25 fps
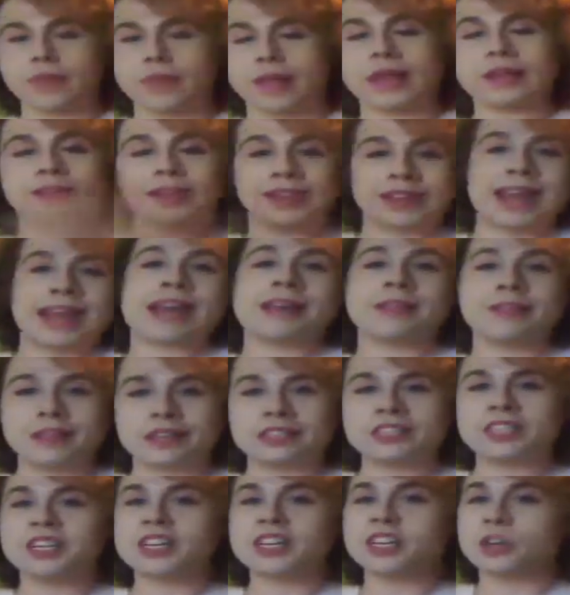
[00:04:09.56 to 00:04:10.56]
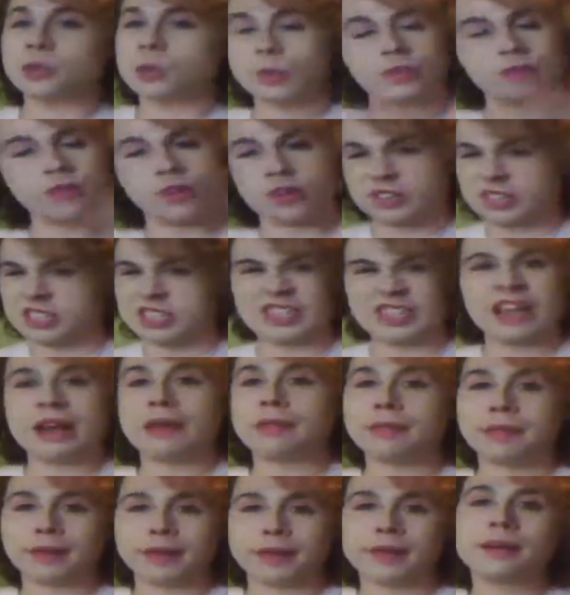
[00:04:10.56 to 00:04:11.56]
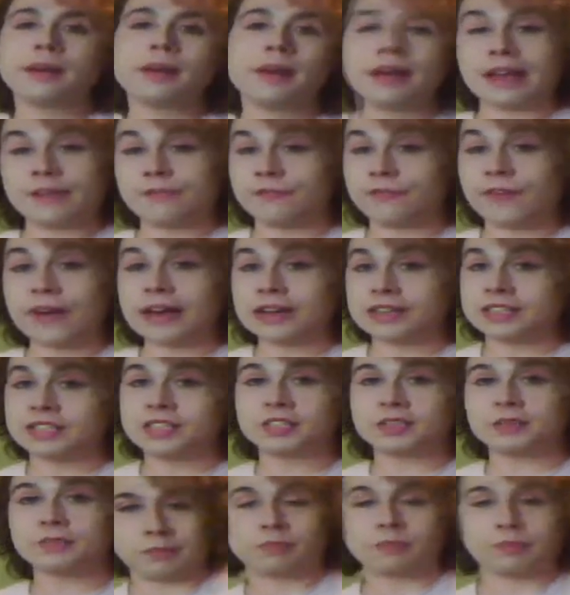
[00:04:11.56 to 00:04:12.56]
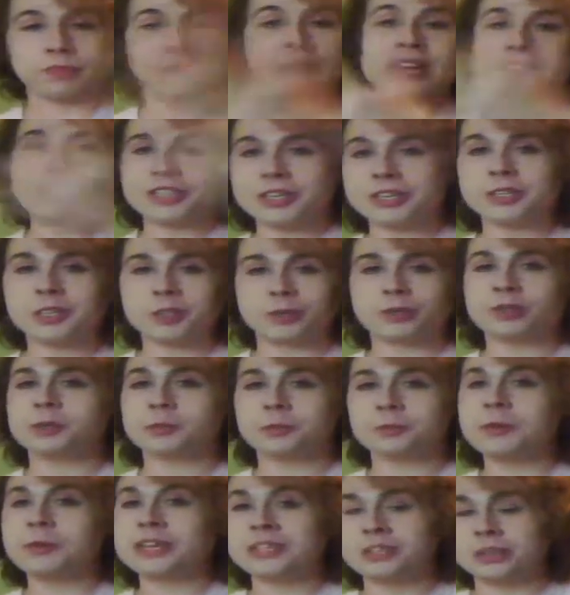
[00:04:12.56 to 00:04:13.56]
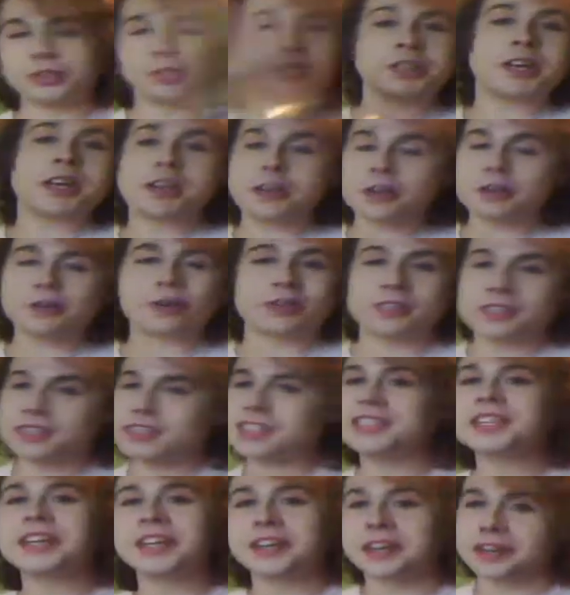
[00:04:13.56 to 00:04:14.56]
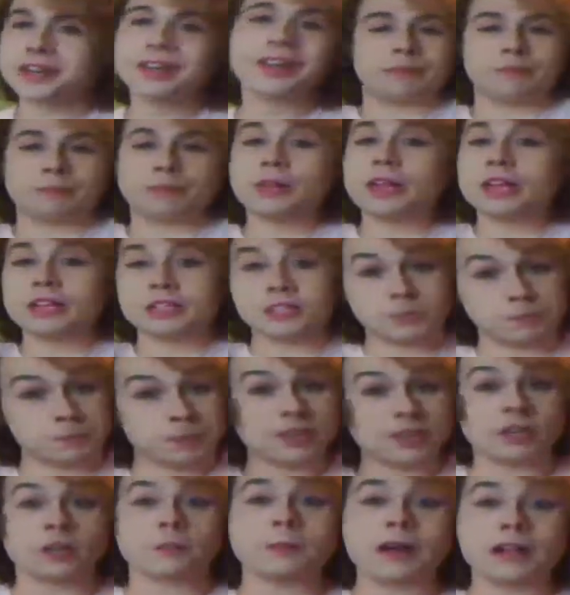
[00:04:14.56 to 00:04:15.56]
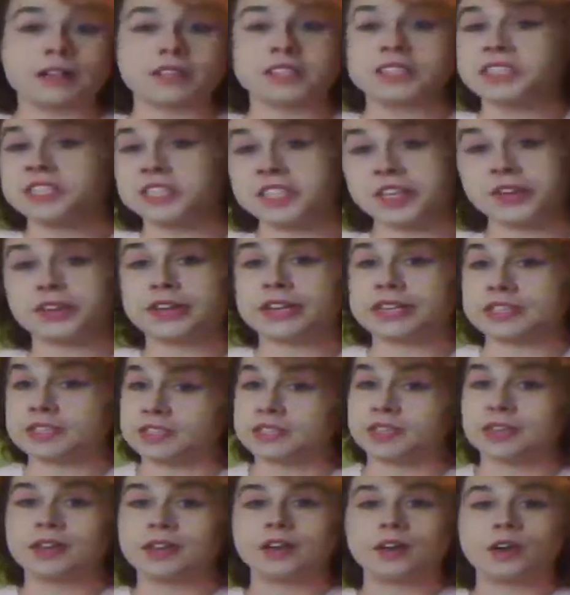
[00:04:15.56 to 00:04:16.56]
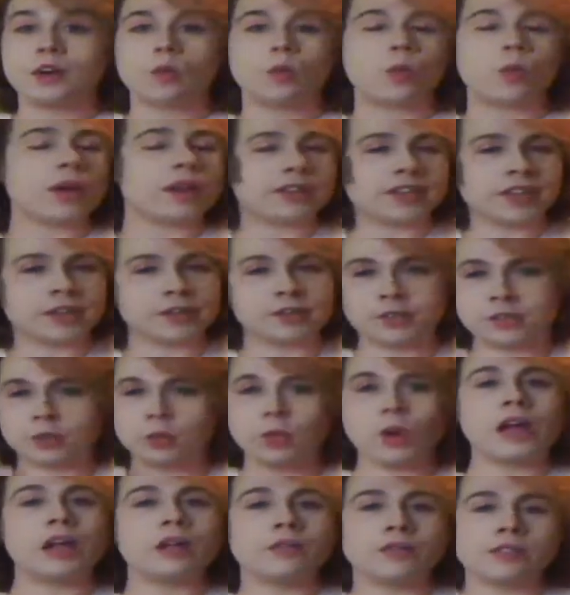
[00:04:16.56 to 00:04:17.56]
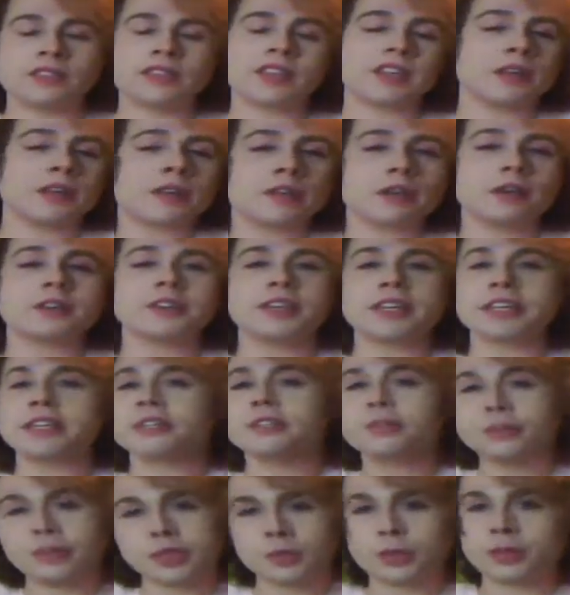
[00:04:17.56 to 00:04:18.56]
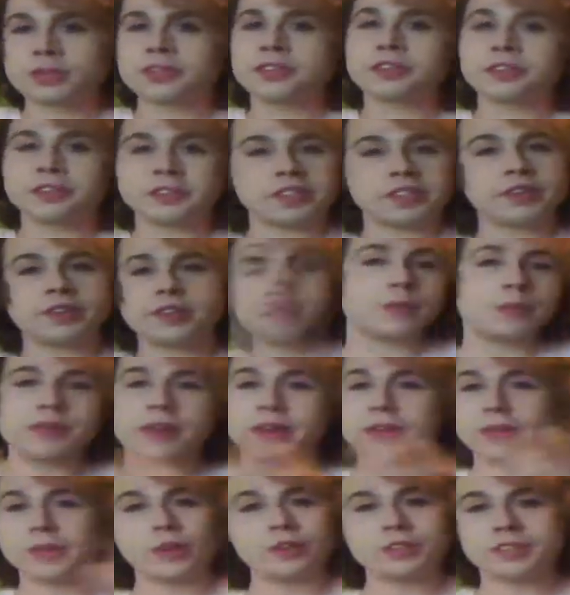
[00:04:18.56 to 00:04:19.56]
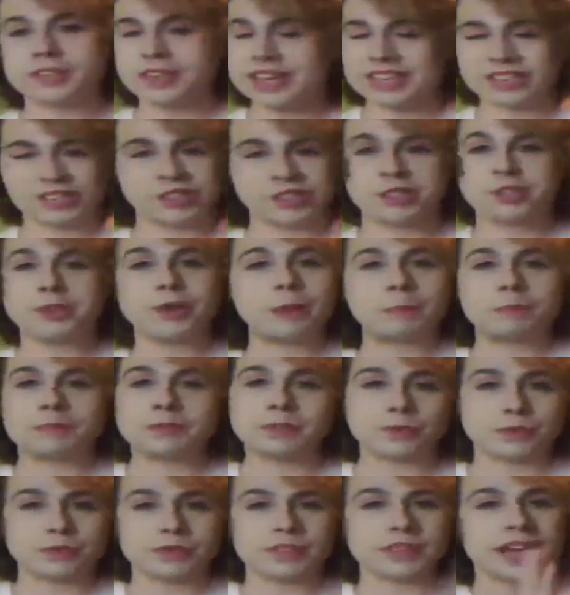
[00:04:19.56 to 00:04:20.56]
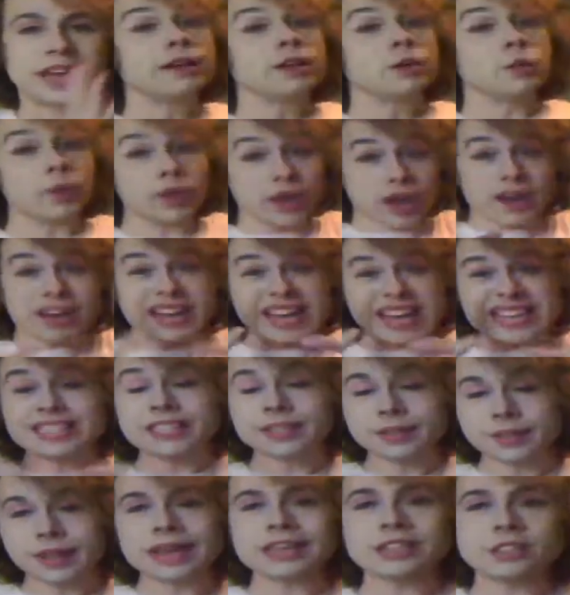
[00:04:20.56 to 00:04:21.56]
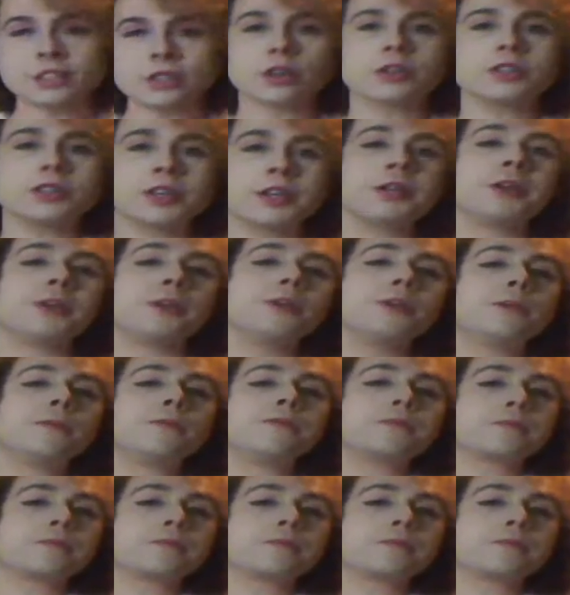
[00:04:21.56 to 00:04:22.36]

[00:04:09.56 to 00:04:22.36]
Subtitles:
and again this year when we've got just nothing. In fact, last year's Christmas special shared across this year, plus Peter Capaldi's series went down to 12 instead of 13, Jodie Whittaker's series when I lost an extra two episodes. We are getting less Doctor Who,